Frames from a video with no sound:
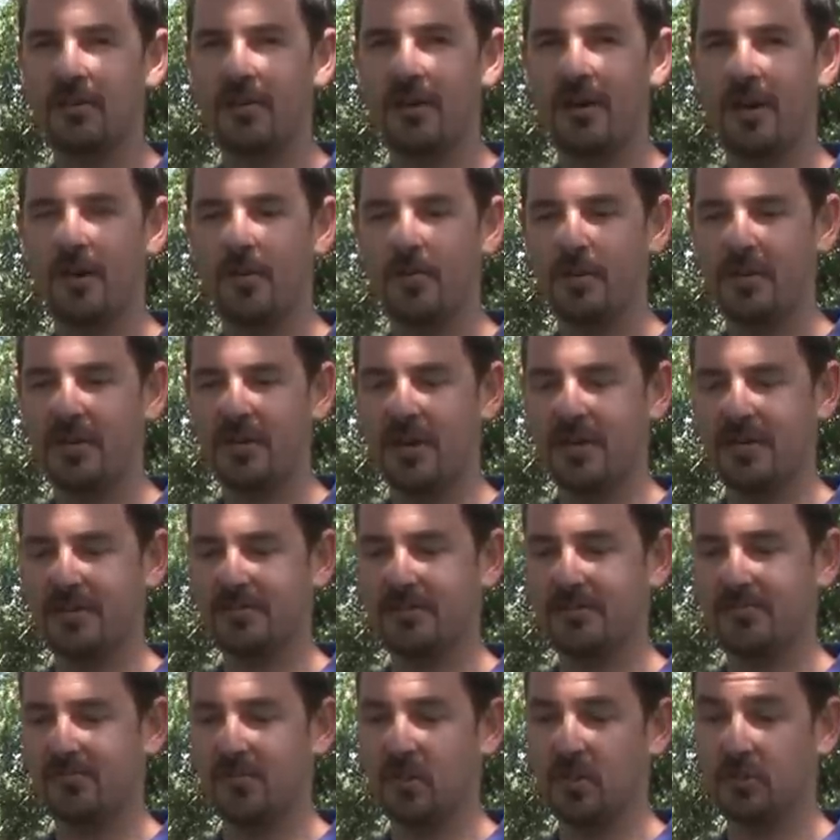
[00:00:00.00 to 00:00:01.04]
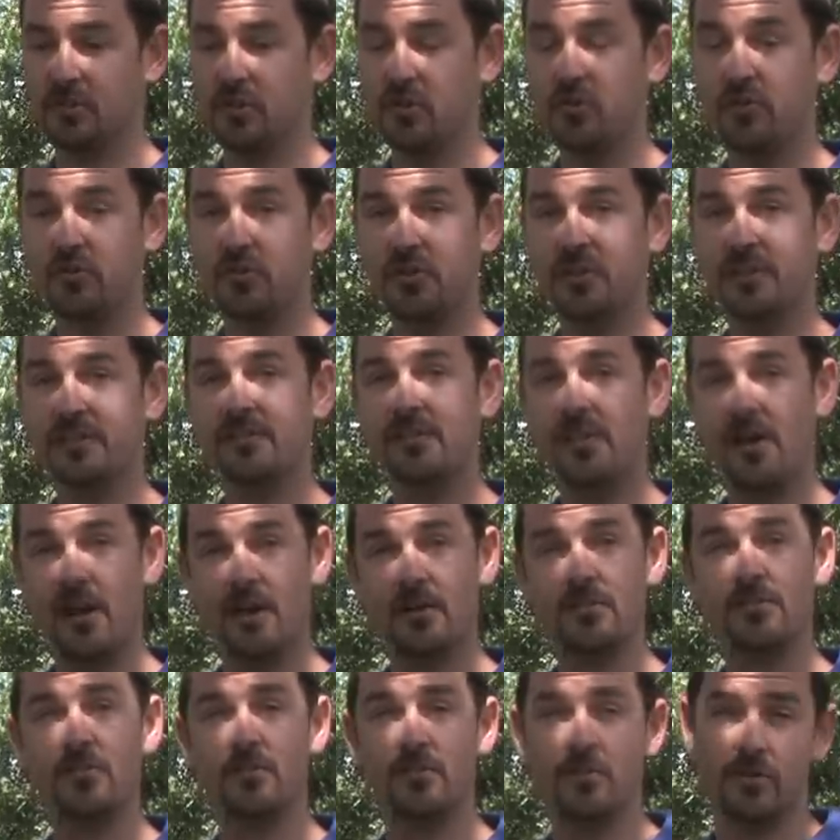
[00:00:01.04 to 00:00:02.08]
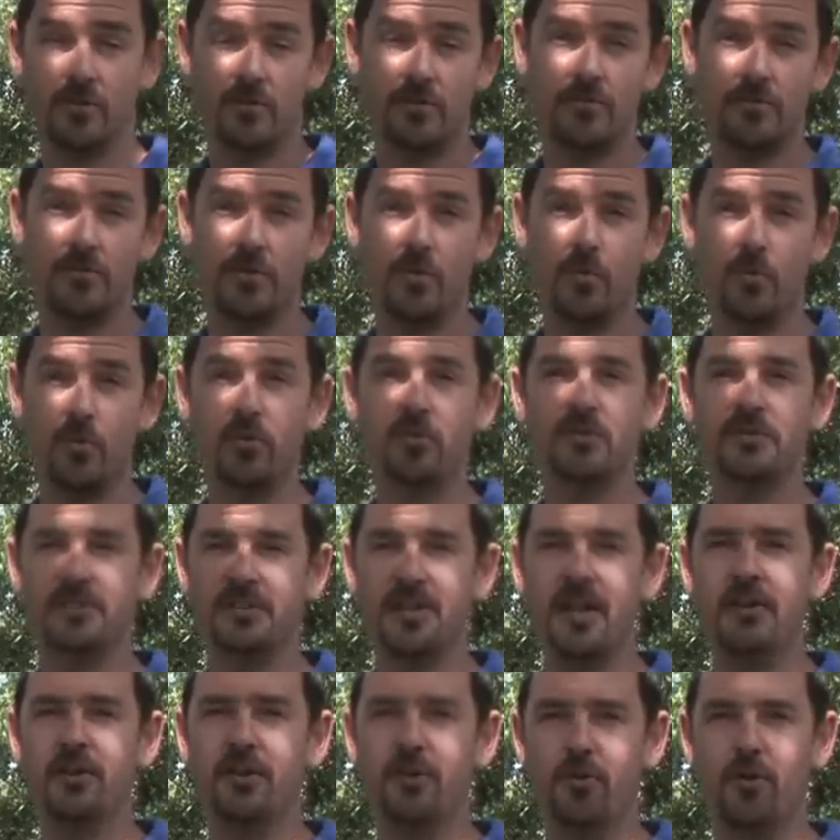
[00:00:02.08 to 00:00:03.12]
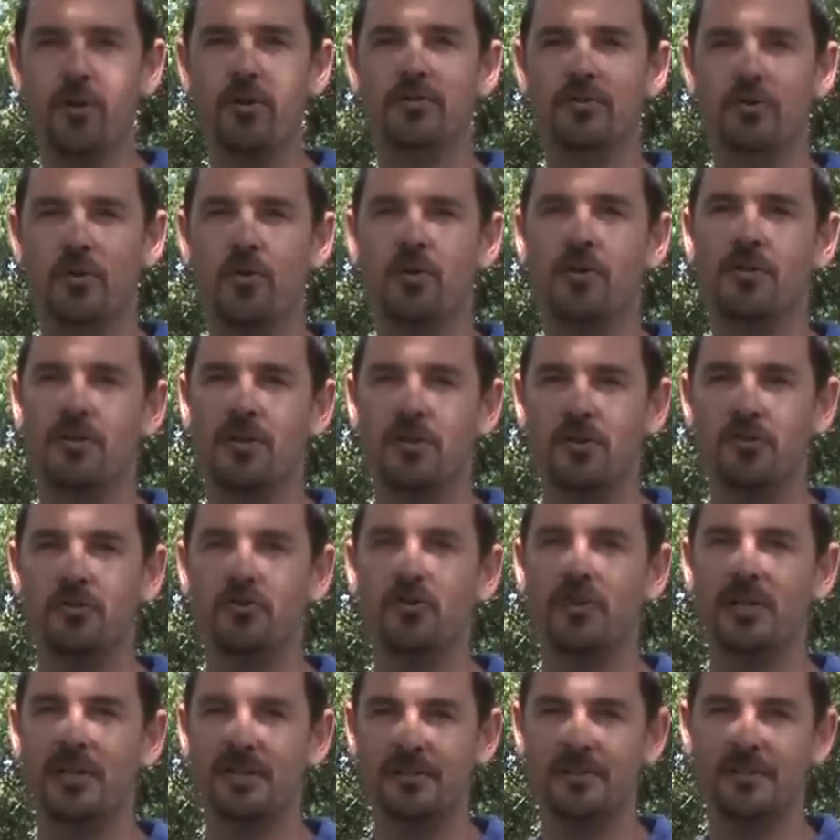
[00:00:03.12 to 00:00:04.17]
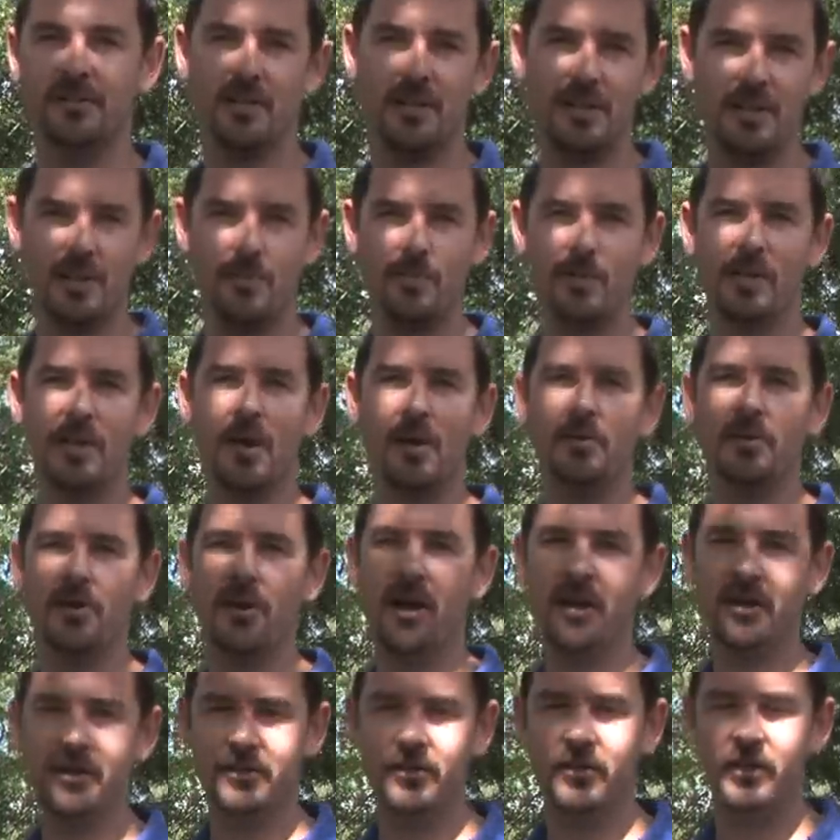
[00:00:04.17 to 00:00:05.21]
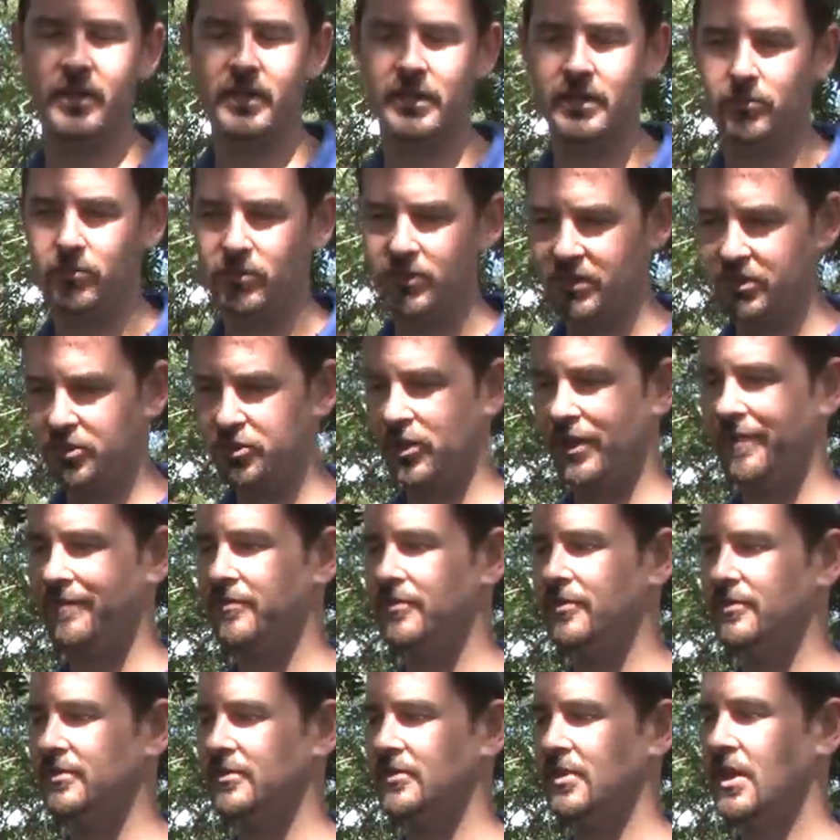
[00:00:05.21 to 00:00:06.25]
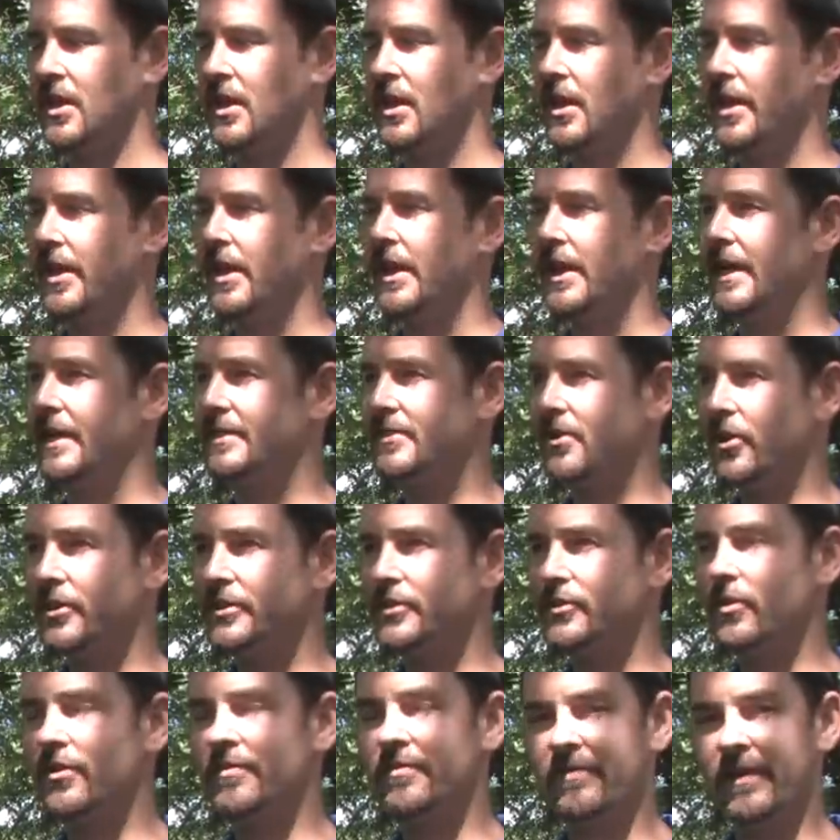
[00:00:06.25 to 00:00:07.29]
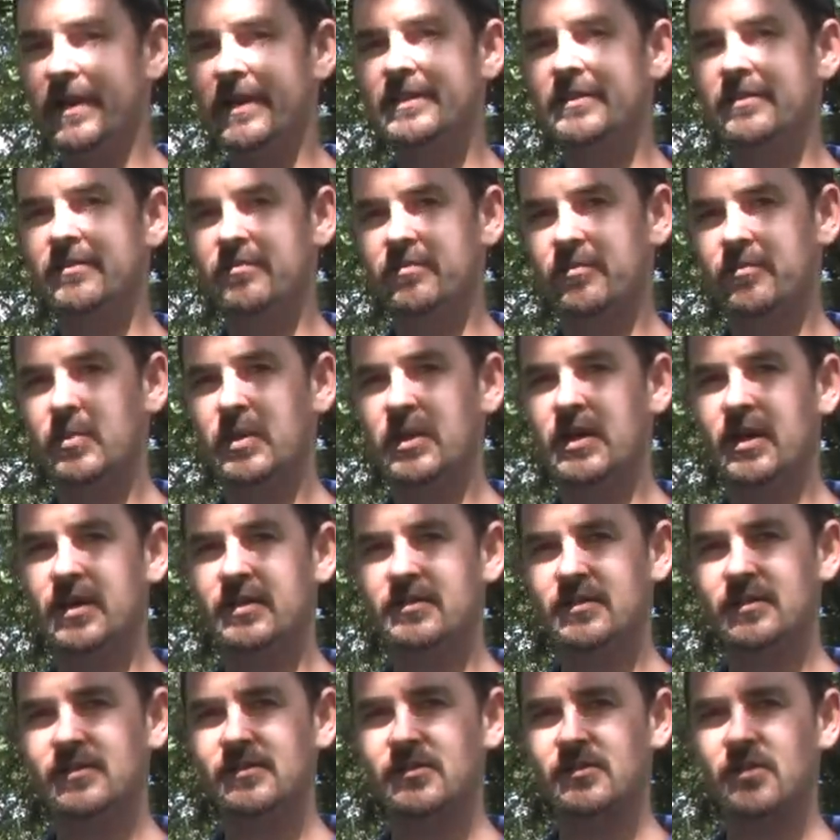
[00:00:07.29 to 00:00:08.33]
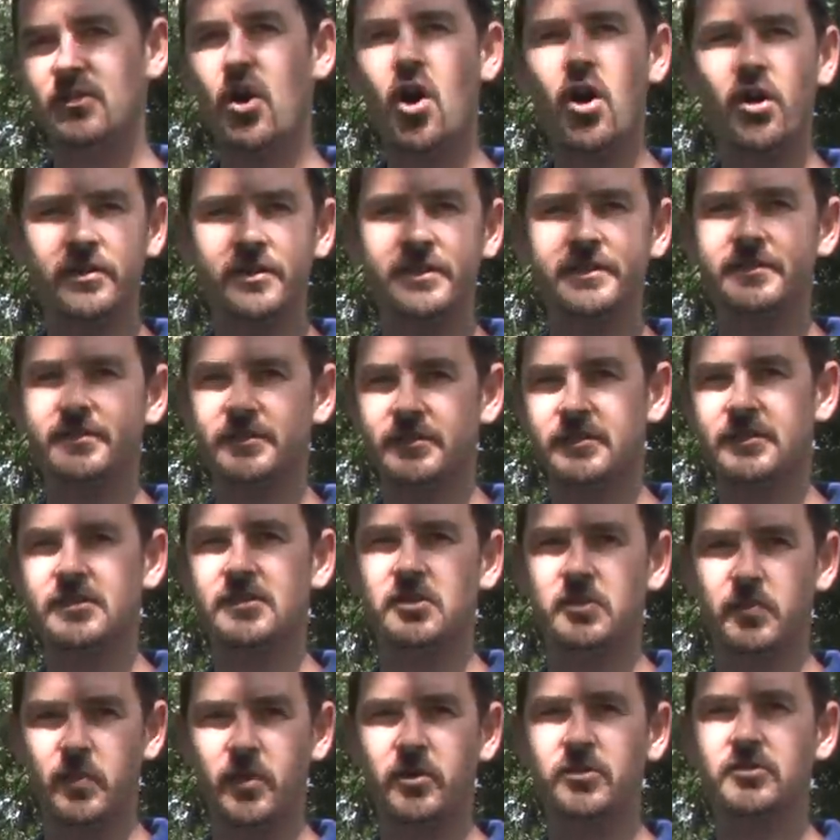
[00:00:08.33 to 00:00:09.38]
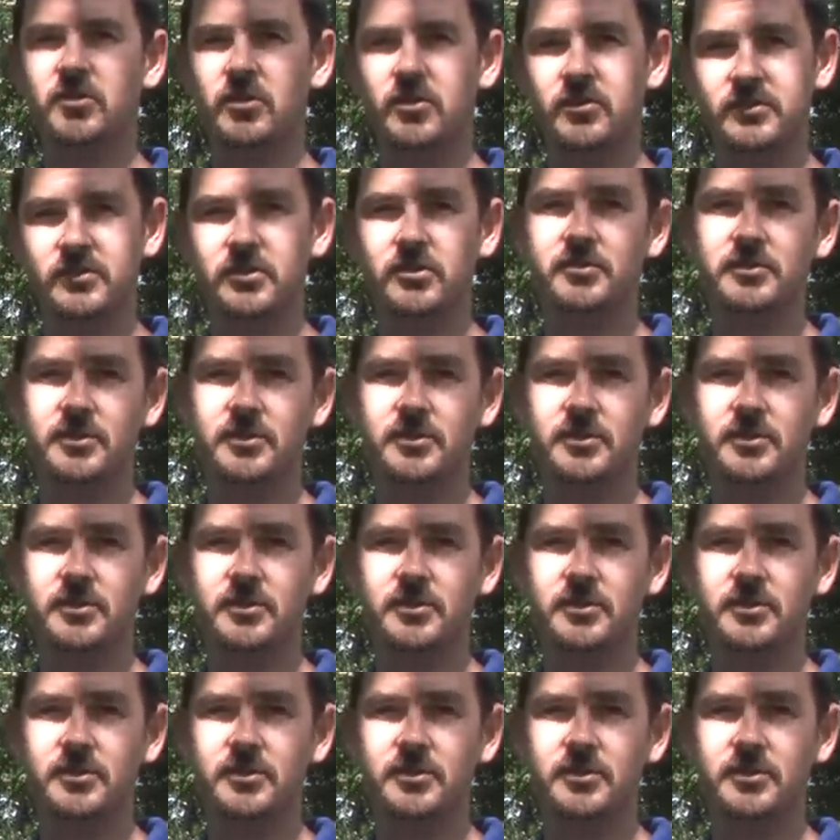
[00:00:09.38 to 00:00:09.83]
um, because there's nutrients there, so the, the roots tend to grow toward the nutrients and then they become inoculated with the truffles. It's also effective because it's long distance dispersal, so